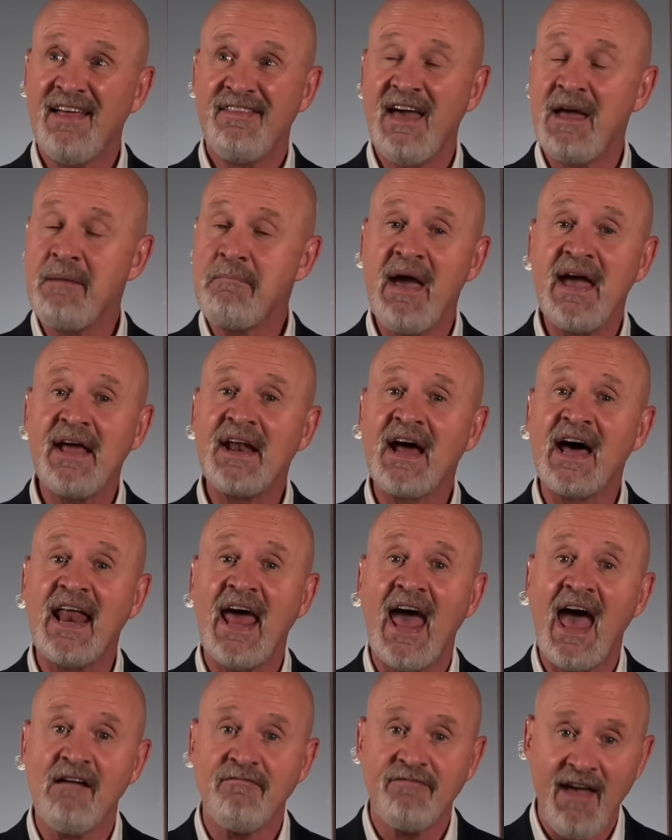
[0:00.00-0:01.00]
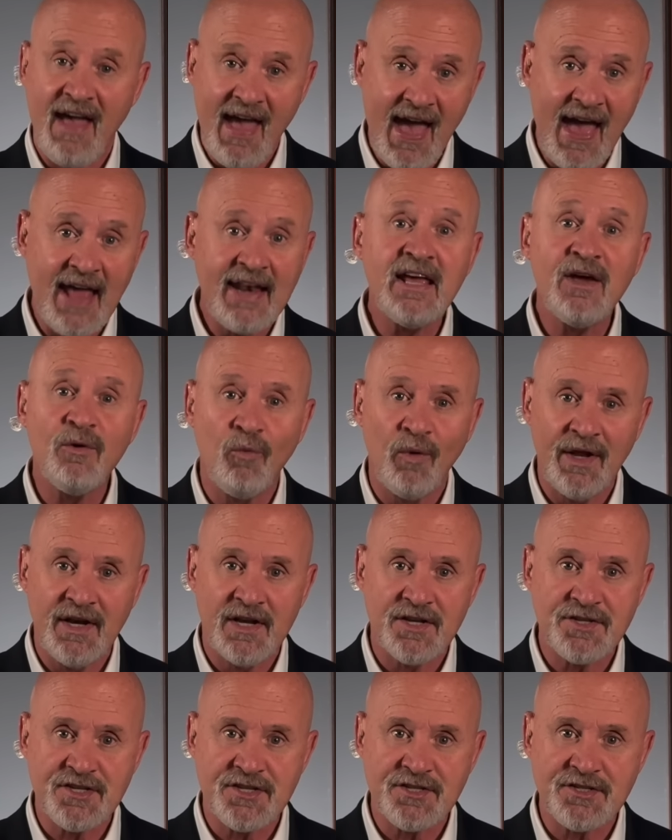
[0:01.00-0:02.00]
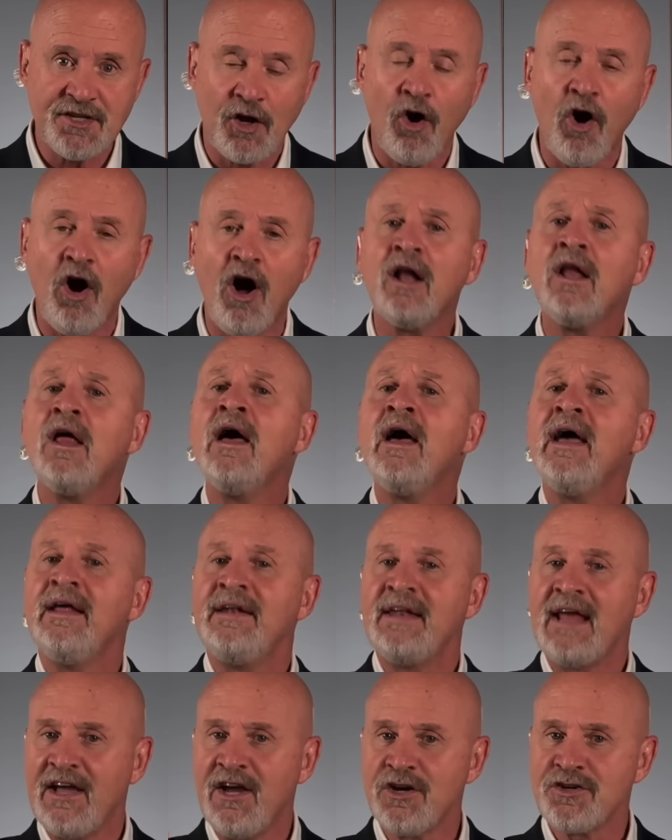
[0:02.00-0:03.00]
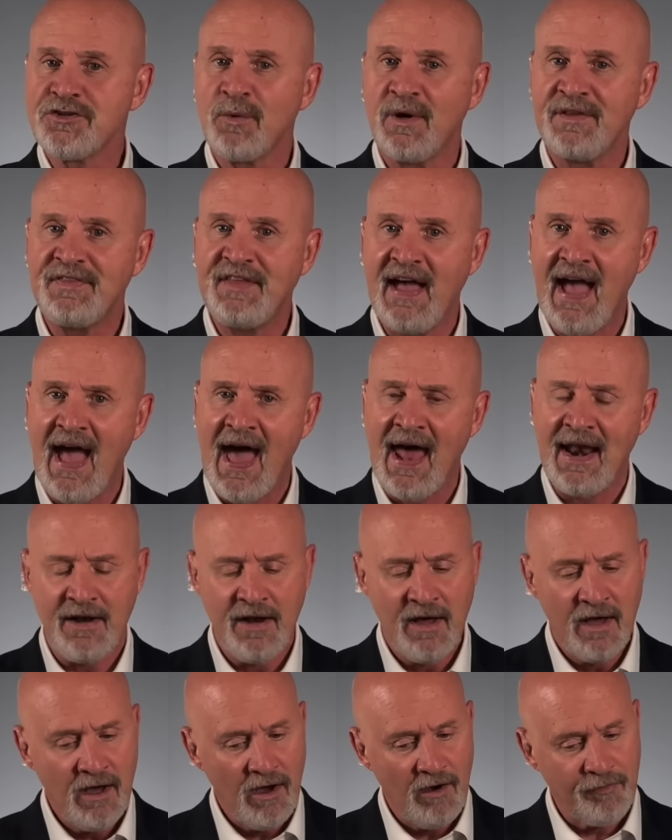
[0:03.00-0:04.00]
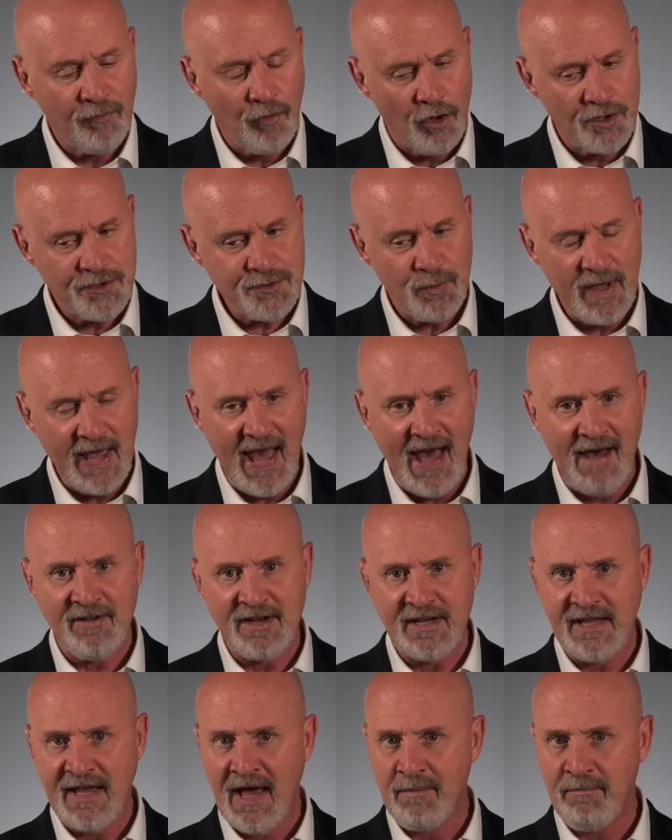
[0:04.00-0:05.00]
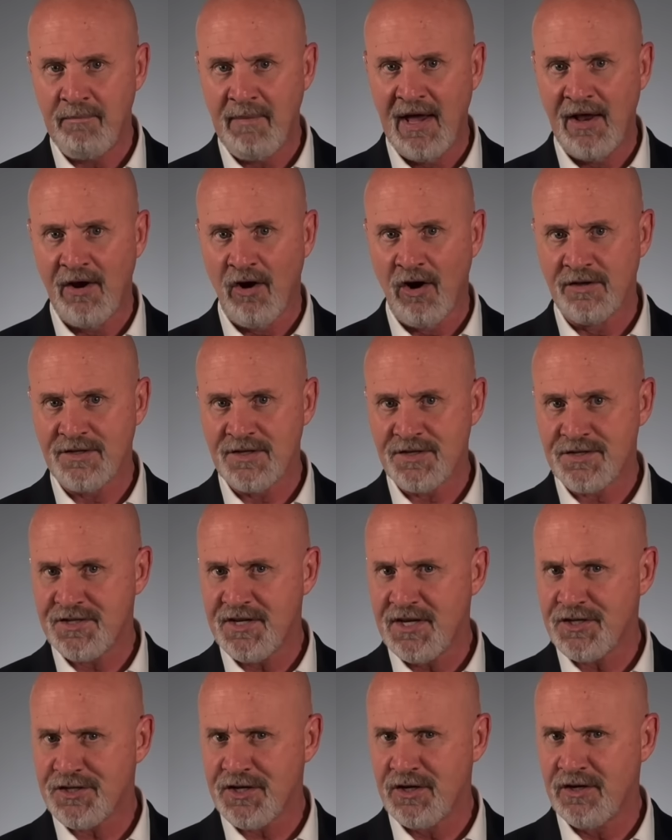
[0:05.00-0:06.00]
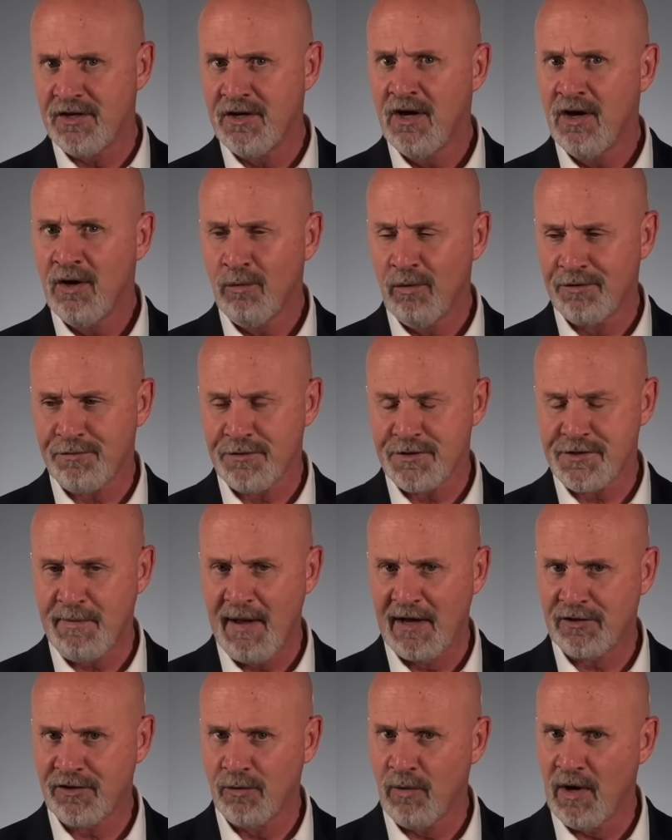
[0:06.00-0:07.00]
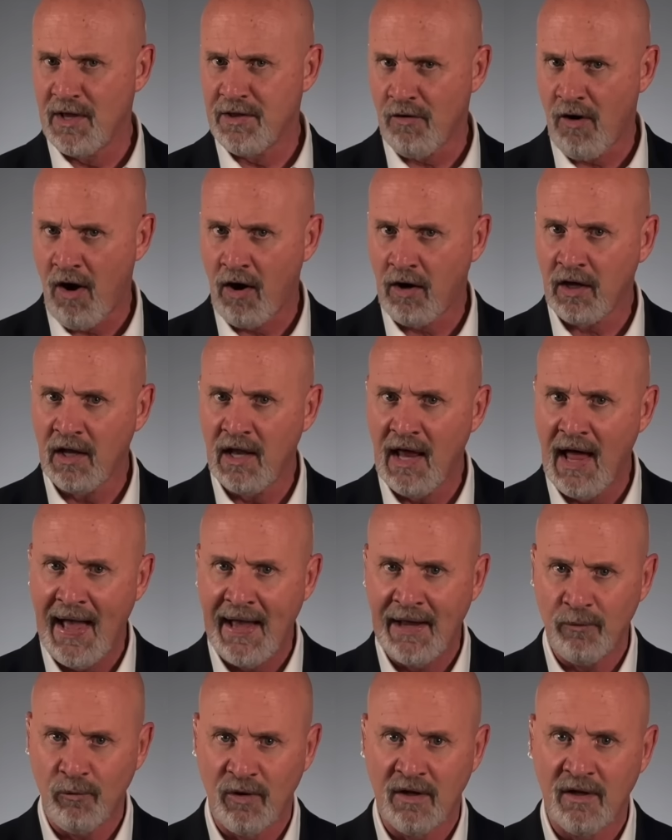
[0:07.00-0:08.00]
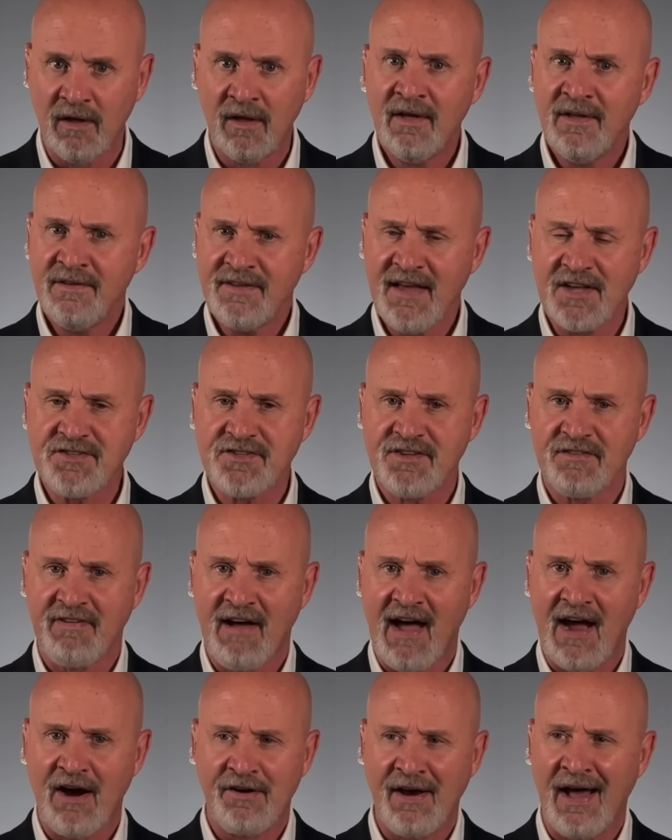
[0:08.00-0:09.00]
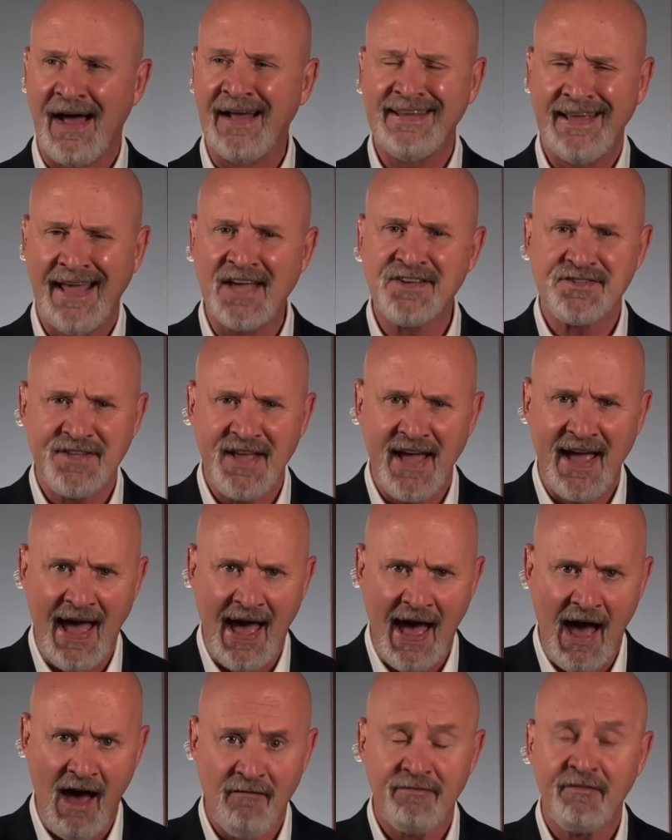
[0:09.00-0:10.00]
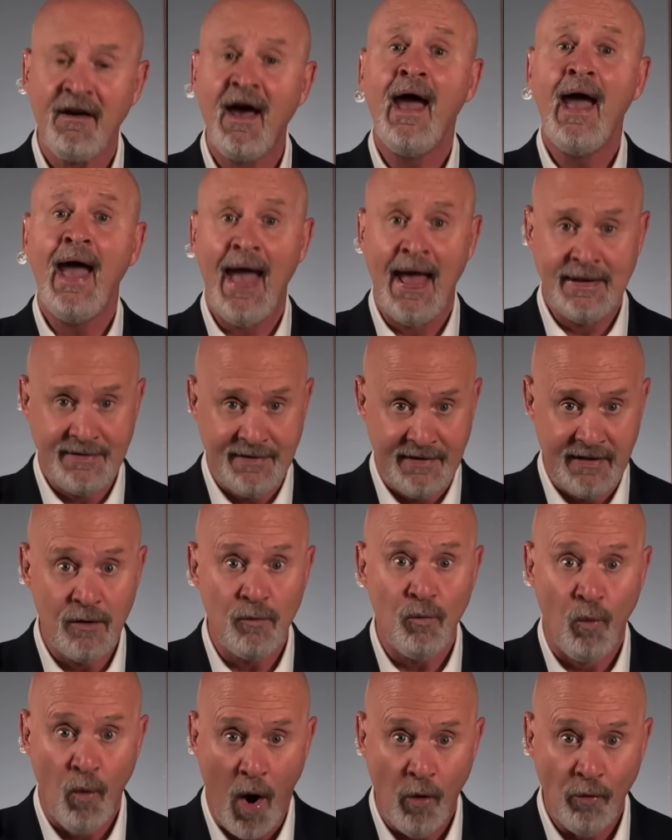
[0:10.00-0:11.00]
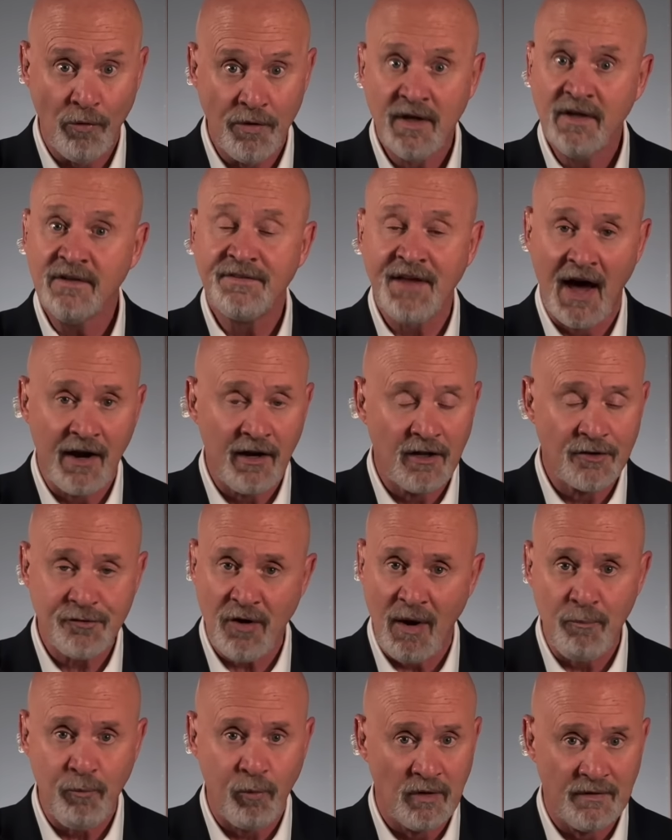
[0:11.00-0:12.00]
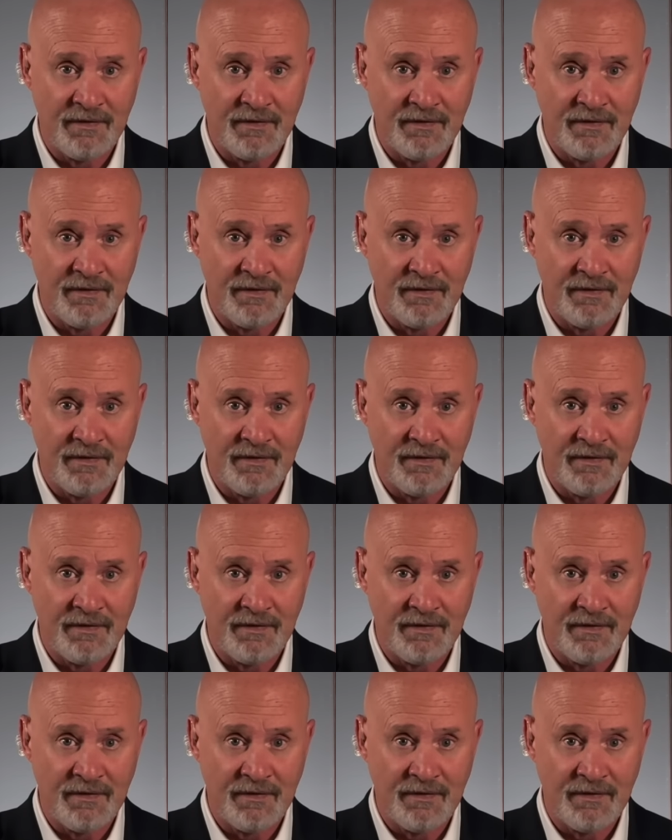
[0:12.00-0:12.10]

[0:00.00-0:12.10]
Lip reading: they may not have any witnesses to call. Now, here's what they added. Of course, we haven't yet made our decision with respect to whether our client will testify or not. Yes, they have, and he won't. Donald Trump will